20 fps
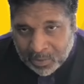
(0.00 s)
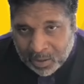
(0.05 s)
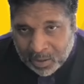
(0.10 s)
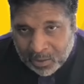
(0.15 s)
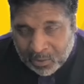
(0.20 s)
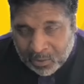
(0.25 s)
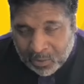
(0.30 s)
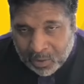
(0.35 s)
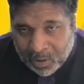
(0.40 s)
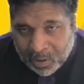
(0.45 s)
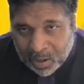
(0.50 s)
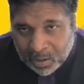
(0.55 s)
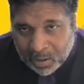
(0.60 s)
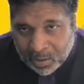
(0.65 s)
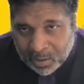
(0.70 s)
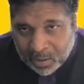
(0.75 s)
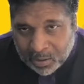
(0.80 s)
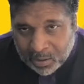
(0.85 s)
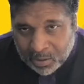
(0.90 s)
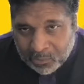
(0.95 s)
or
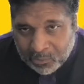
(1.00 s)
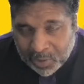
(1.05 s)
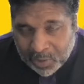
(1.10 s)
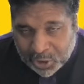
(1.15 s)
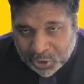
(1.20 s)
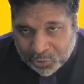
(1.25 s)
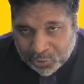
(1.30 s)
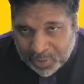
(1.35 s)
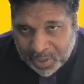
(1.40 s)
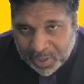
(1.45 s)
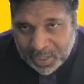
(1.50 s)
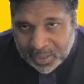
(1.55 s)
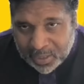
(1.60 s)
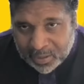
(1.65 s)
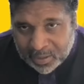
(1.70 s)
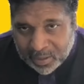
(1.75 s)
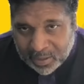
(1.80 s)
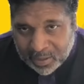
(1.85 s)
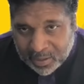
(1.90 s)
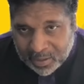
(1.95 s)
retreat
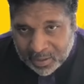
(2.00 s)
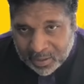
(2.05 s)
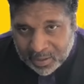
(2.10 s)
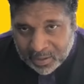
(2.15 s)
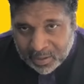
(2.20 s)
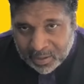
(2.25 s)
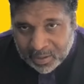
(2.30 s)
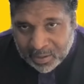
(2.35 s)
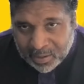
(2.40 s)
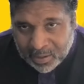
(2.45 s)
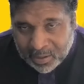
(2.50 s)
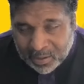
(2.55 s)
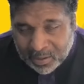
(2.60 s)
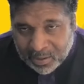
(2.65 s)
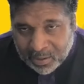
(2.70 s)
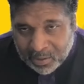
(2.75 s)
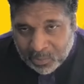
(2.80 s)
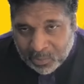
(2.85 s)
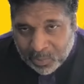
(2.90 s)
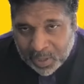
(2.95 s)

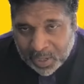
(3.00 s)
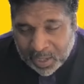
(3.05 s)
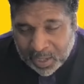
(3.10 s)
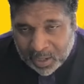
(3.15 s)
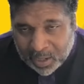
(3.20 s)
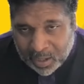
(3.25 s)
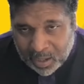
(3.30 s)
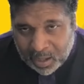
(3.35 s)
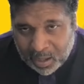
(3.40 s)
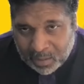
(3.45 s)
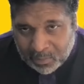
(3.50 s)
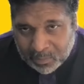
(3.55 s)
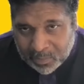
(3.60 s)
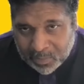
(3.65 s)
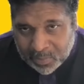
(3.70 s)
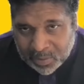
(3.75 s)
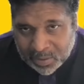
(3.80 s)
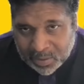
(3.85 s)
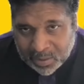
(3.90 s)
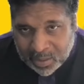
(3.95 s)
when it
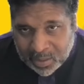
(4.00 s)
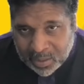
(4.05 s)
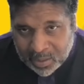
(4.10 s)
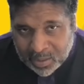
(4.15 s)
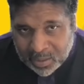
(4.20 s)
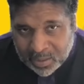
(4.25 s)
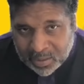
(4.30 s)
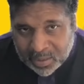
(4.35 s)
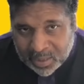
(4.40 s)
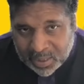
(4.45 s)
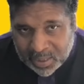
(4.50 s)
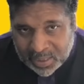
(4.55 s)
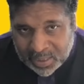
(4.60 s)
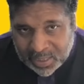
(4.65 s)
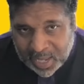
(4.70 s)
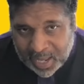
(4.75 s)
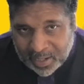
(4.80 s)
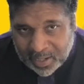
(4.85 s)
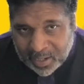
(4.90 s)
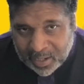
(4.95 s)
comes to
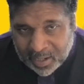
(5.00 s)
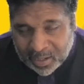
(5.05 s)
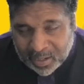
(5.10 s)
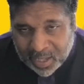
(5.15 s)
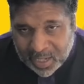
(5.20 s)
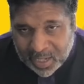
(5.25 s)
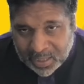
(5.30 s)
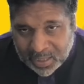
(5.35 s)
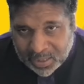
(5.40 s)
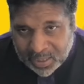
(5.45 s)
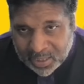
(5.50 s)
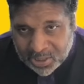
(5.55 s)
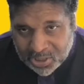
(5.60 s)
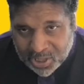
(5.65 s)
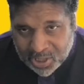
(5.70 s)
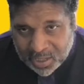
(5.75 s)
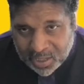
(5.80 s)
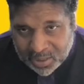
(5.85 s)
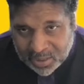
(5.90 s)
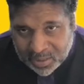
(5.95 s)
standing against
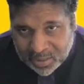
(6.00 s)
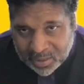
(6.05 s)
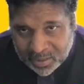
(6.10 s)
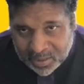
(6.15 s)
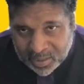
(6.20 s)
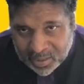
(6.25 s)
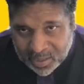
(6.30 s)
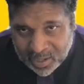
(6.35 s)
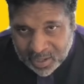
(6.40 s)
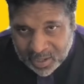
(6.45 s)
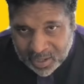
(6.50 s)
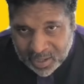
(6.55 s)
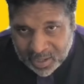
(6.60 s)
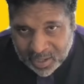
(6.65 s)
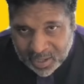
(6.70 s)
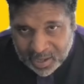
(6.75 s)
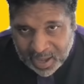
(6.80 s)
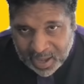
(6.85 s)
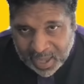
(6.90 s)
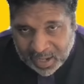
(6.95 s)
injustice.
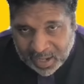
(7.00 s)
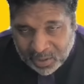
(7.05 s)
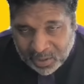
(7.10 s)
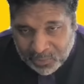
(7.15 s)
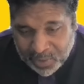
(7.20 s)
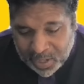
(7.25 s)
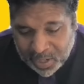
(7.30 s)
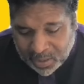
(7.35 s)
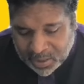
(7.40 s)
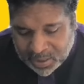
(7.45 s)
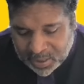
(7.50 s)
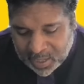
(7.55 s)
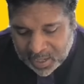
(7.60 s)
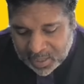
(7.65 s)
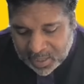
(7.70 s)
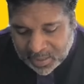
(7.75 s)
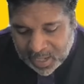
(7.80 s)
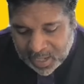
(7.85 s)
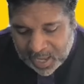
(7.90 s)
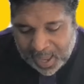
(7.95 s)
And in a real
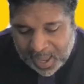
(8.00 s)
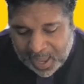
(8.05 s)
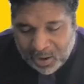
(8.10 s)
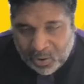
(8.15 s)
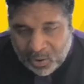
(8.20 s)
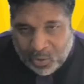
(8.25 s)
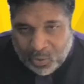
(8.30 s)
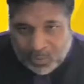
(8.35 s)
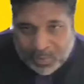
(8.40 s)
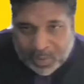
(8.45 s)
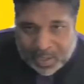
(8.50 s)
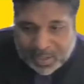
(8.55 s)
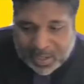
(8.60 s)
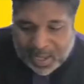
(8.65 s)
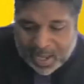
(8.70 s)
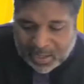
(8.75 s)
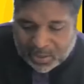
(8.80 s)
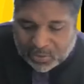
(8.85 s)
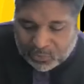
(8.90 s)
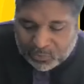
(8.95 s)
sense, I hope that
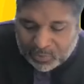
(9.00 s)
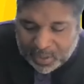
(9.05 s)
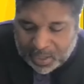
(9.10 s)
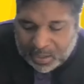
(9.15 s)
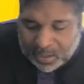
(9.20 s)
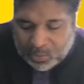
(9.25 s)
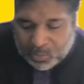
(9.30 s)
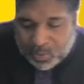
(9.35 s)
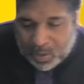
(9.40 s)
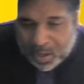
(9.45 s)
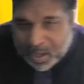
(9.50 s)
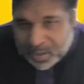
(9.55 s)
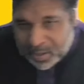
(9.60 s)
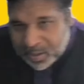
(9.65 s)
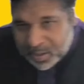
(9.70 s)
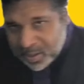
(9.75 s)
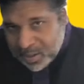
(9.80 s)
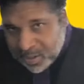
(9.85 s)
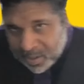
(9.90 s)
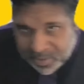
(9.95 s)
that's really
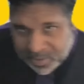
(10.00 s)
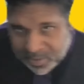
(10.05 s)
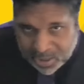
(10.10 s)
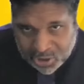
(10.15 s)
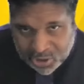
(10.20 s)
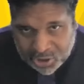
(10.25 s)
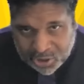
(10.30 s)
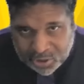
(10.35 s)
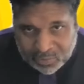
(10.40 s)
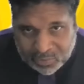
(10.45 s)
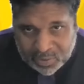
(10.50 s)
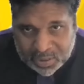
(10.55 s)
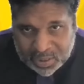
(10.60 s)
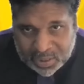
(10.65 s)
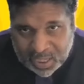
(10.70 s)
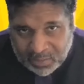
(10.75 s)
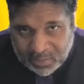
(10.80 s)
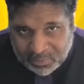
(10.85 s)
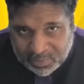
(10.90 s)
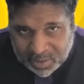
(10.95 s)
what this
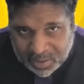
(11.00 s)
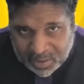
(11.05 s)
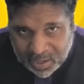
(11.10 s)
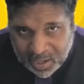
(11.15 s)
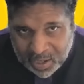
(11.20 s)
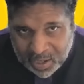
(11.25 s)
Juneteenth,